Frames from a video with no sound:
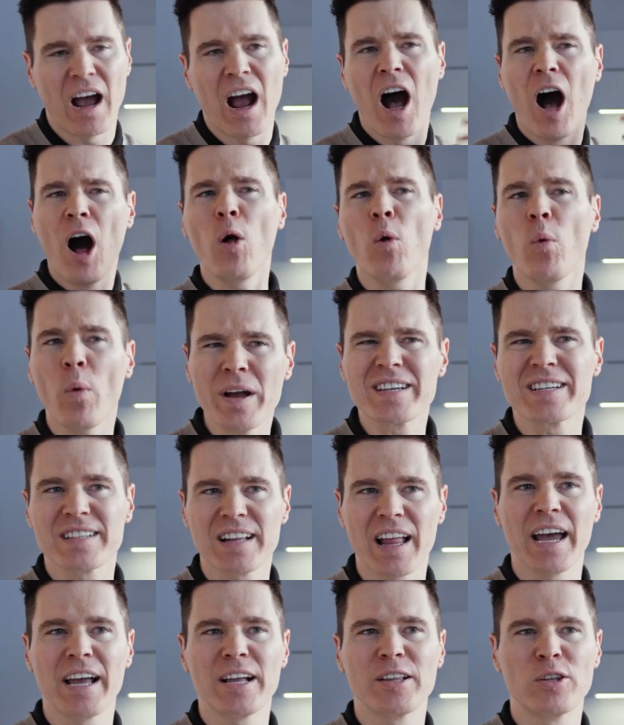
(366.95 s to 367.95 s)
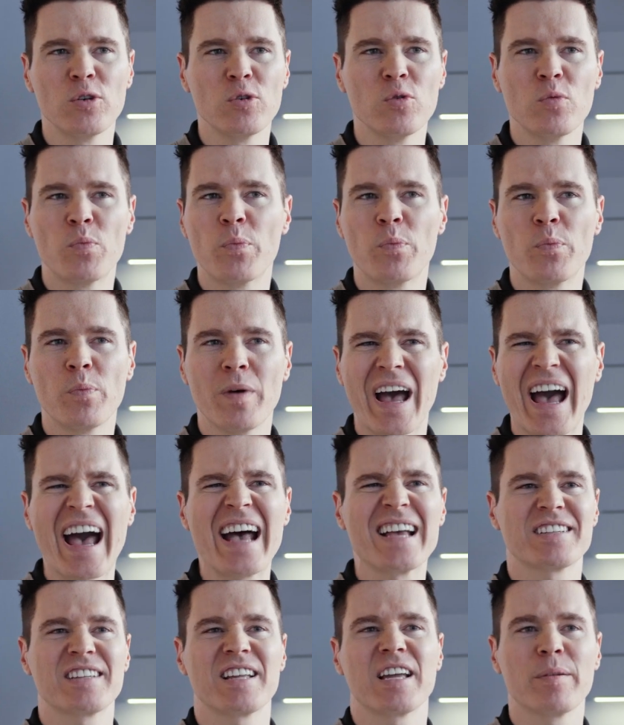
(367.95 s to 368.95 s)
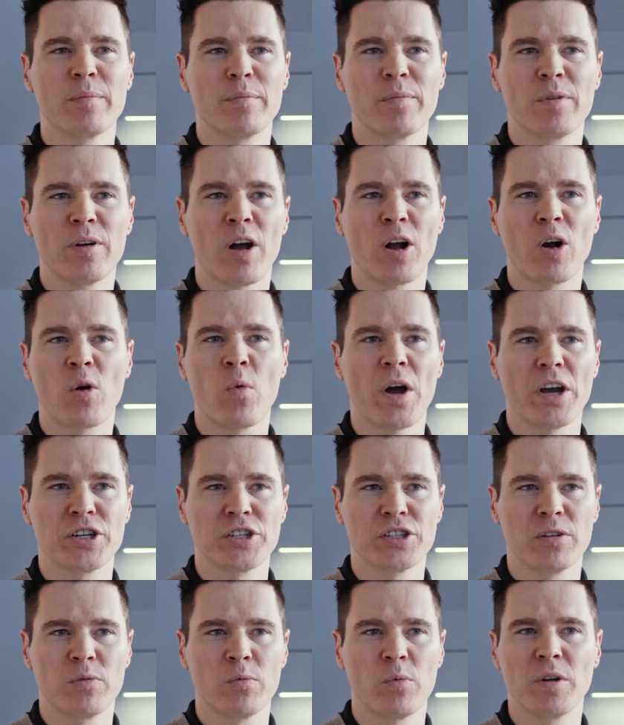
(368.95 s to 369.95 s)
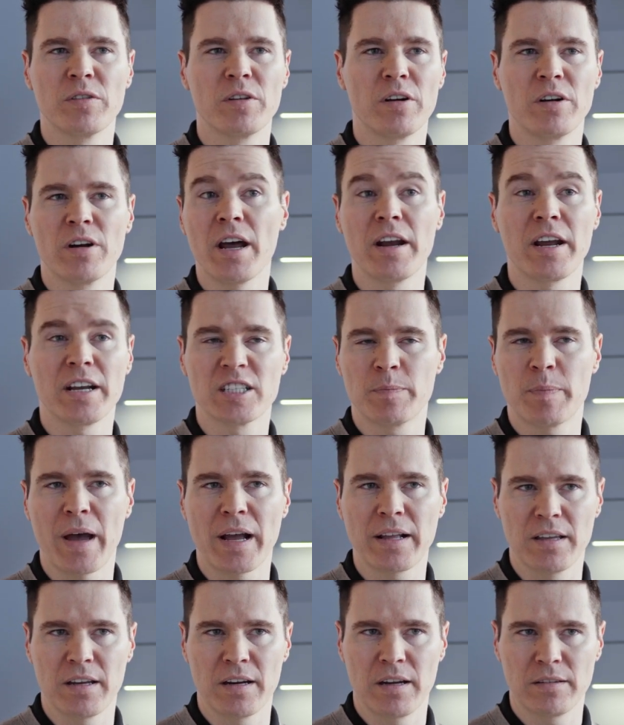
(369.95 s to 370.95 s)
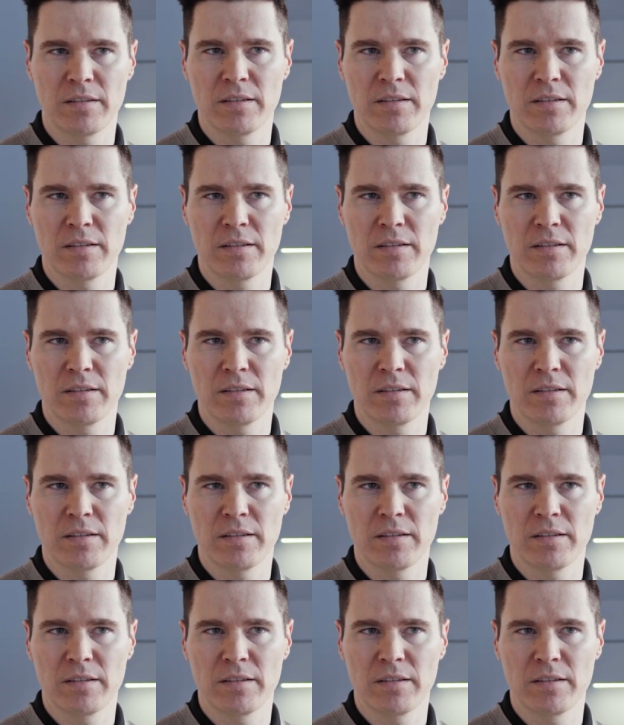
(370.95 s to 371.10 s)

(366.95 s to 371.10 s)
I always like to ask them a question when they're not expecting it.